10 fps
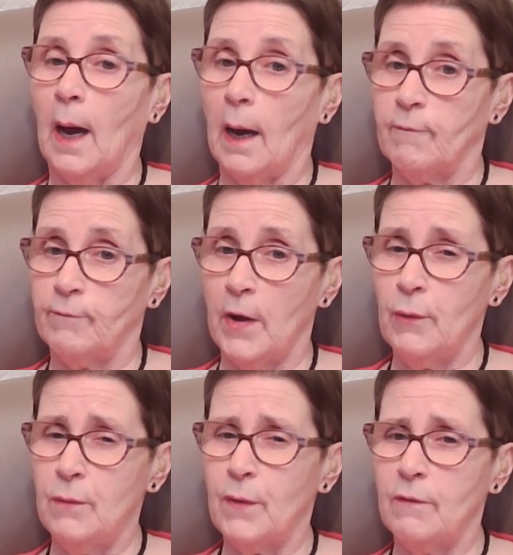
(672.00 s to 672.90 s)
A
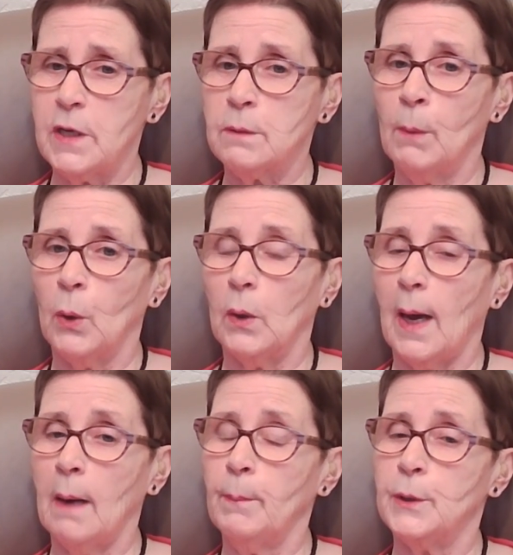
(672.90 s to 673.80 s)
very, very small
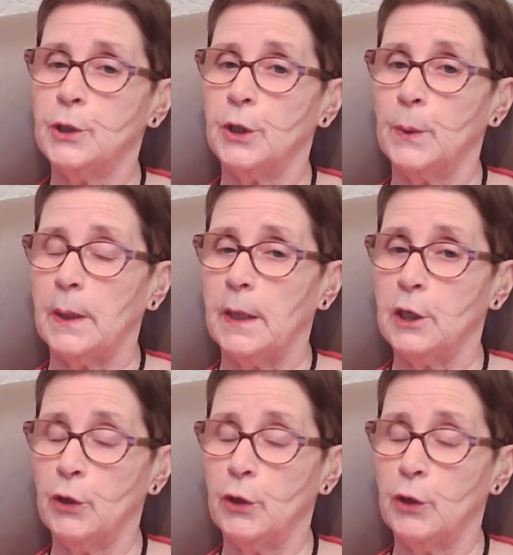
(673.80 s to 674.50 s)
aperture is